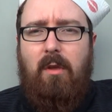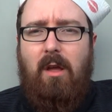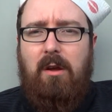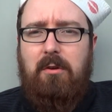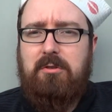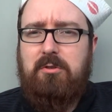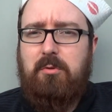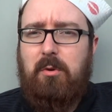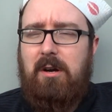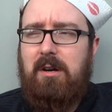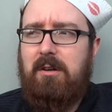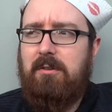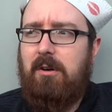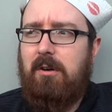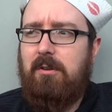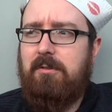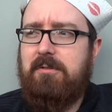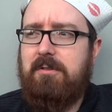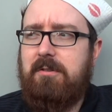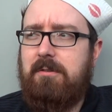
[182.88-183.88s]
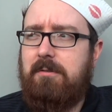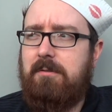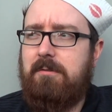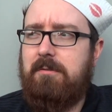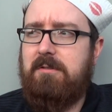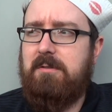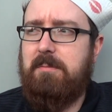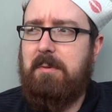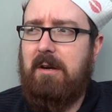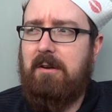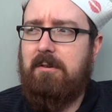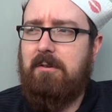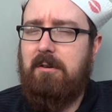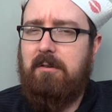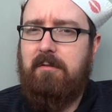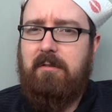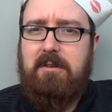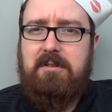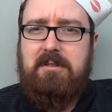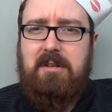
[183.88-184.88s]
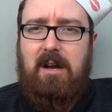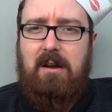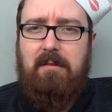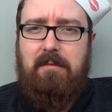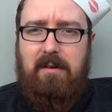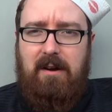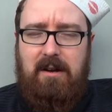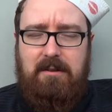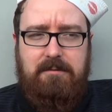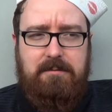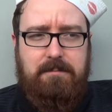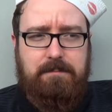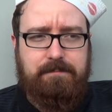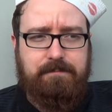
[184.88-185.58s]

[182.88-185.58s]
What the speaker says: It's quite an odd tobacco, this, I find.